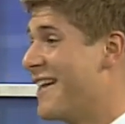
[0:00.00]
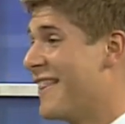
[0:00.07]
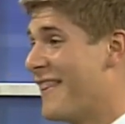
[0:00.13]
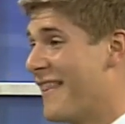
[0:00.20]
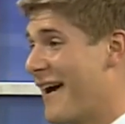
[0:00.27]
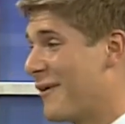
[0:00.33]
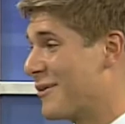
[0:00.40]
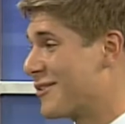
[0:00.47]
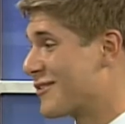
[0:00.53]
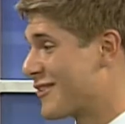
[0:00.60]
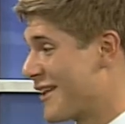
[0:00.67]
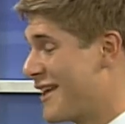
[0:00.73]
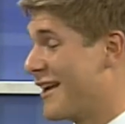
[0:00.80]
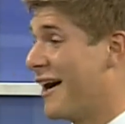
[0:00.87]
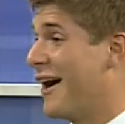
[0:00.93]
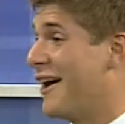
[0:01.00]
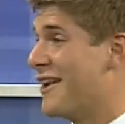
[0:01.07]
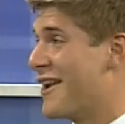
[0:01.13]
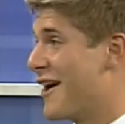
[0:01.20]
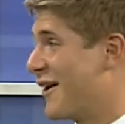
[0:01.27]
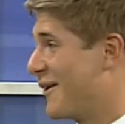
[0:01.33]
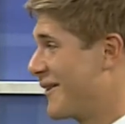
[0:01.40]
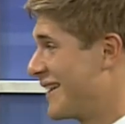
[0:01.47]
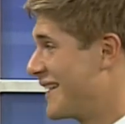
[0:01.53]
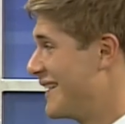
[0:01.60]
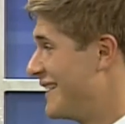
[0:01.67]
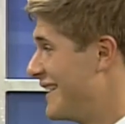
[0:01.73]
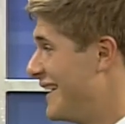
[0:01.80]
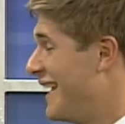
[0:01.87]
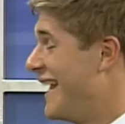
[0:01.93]
that was unknown.
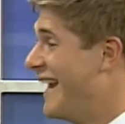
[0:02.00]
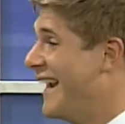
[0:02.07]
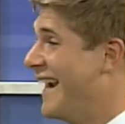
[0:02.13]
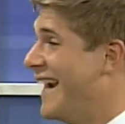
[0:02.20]
Yes.